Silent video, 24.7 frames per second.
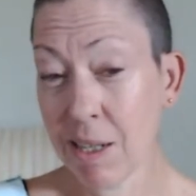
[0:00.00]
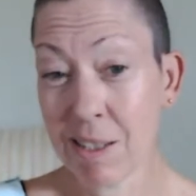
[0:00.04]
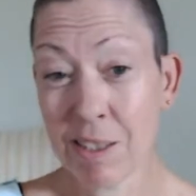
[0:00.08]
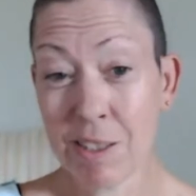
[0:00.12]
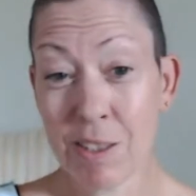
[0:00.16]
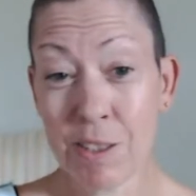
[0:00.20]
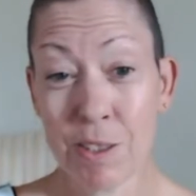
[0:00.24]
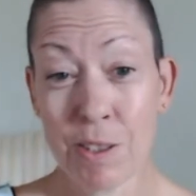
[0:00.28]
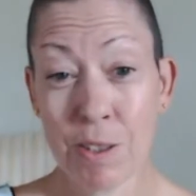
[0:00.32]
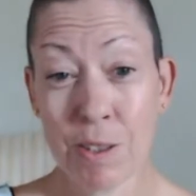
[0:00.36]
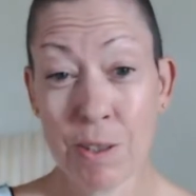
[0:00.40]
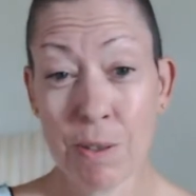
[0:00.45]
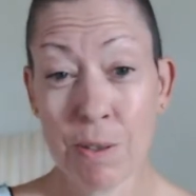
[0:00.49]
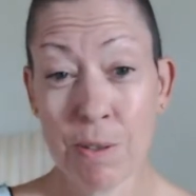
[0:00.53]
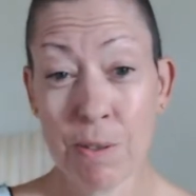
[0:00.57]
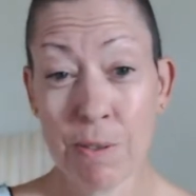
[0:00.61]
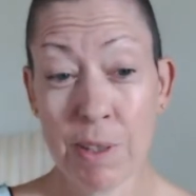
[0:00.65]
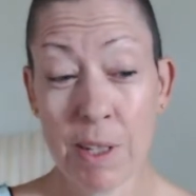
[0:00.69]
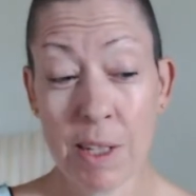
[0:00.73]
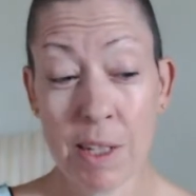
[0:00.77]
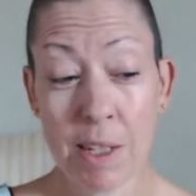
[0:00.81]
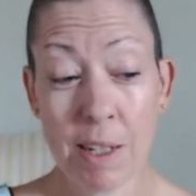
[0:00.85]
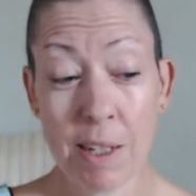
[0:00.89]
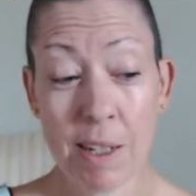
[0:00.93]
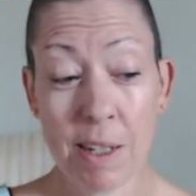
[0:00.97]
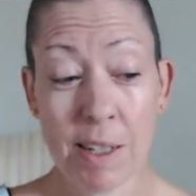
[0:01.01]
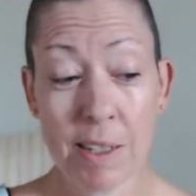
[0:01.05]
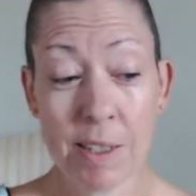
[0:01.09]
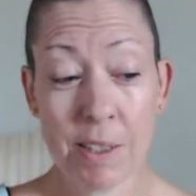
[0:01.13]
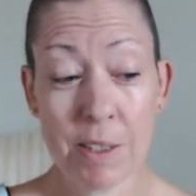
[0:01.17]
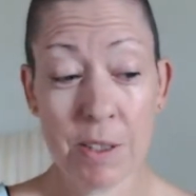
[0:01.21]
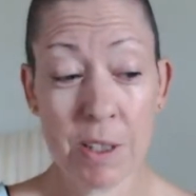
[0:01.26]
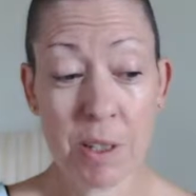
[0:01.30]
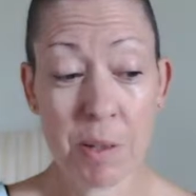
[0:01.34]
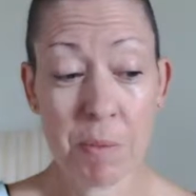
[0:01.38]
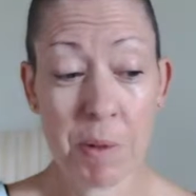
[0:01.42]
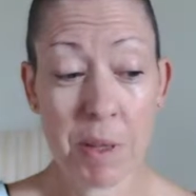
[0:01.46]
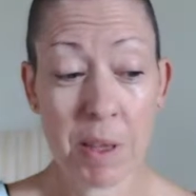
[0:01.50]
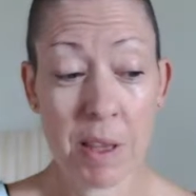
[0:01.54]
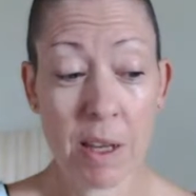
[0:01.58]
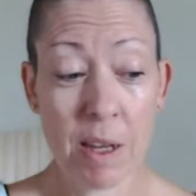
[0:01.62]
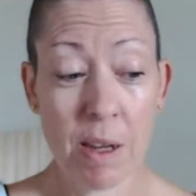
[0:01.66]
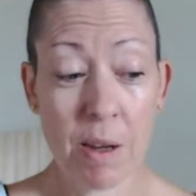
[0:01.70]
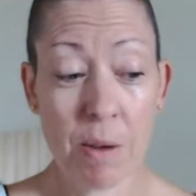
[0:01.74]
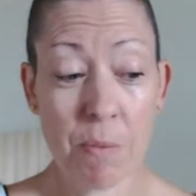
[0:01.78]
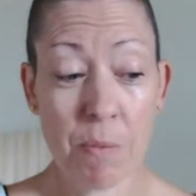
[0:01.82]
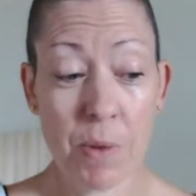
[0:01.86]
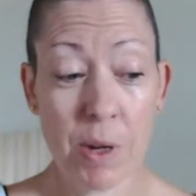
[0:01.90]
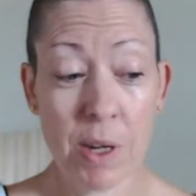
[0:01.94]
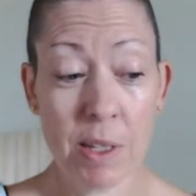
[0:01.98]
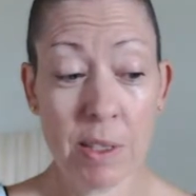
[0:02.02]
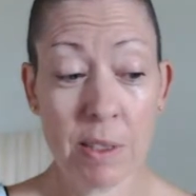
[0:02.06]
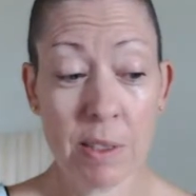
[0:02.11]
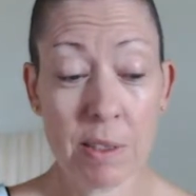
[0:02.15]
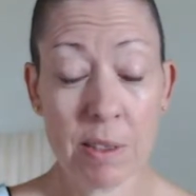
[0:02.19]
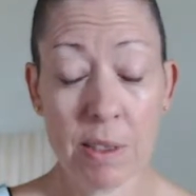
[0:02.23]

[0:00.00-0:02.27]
And I do really like doing a bit of the homewares.